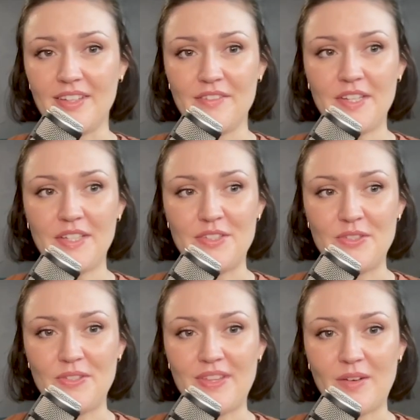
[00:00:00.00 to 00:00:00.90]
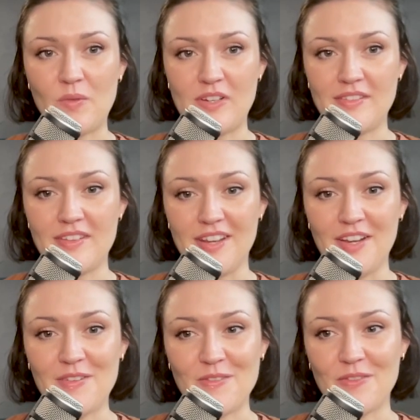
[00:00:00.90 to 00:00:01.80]
If you can do that one
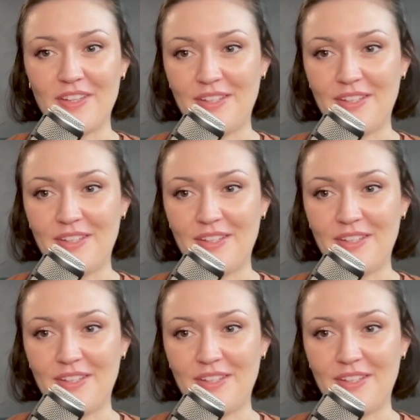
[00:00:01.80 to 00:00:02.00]
thing really,